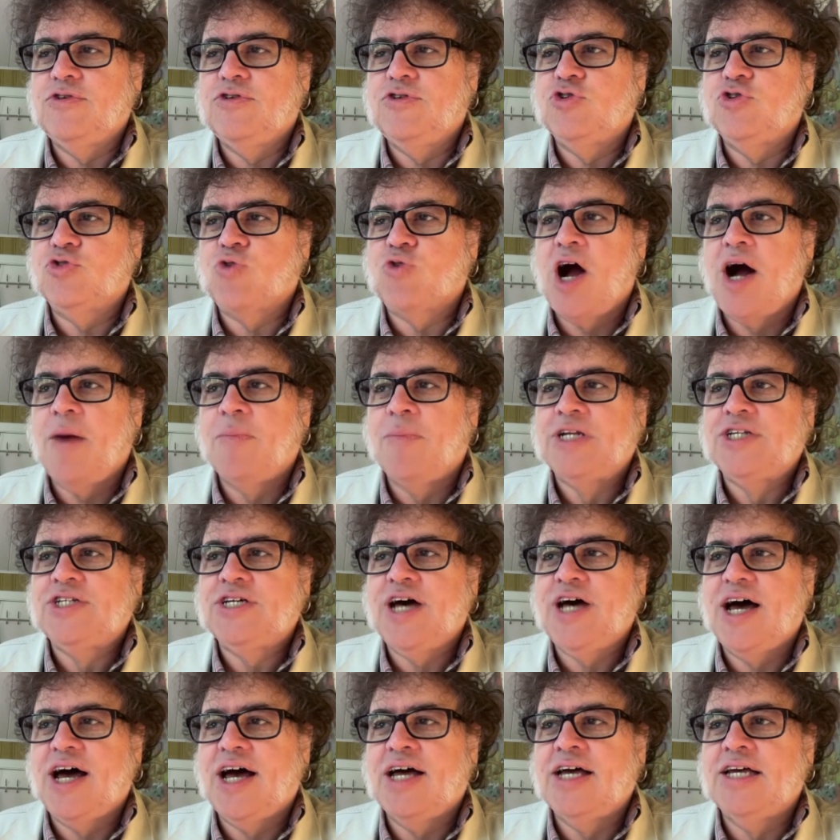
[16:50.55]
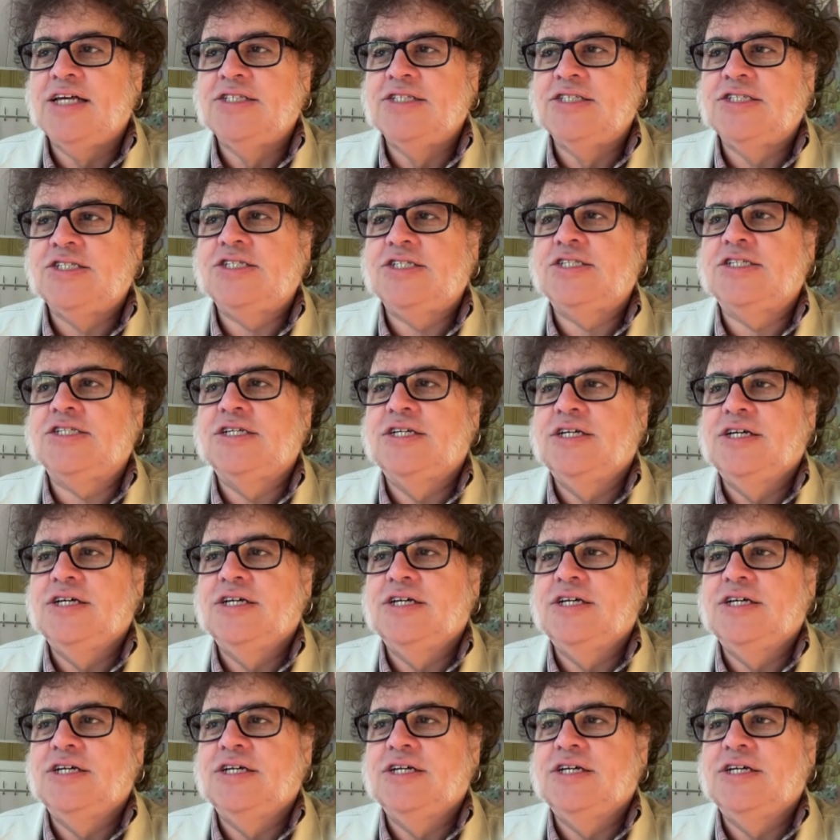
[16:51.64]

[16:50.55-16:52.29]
dramatized